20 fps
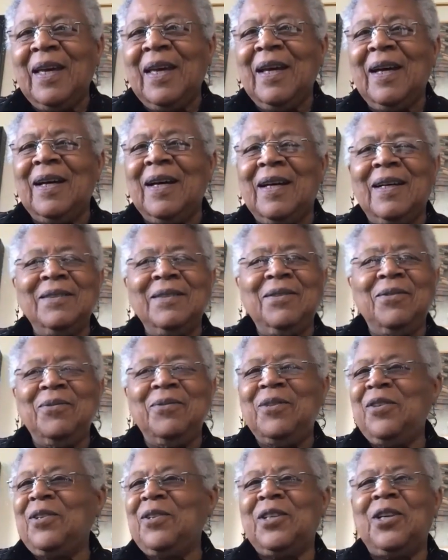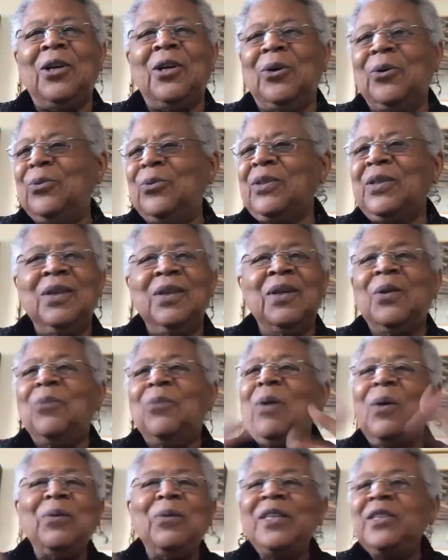uh, Coke.
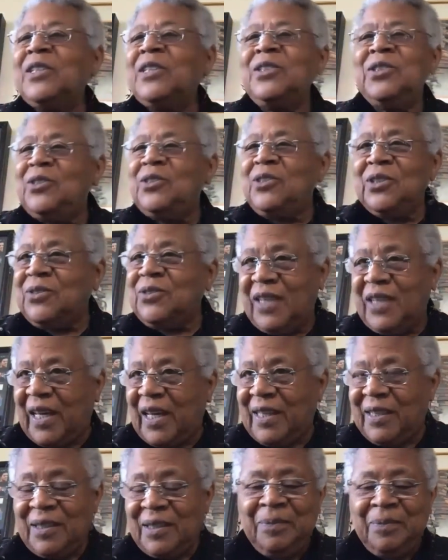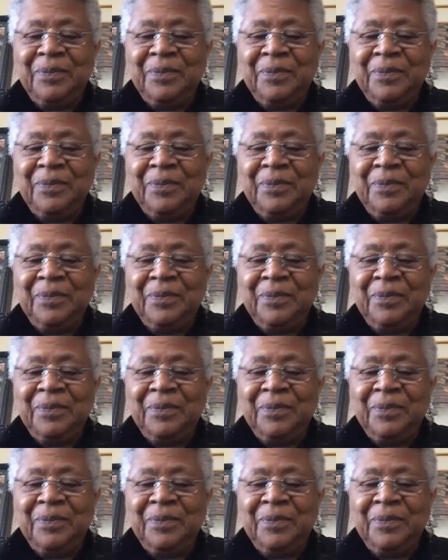Well, we couldn't do that.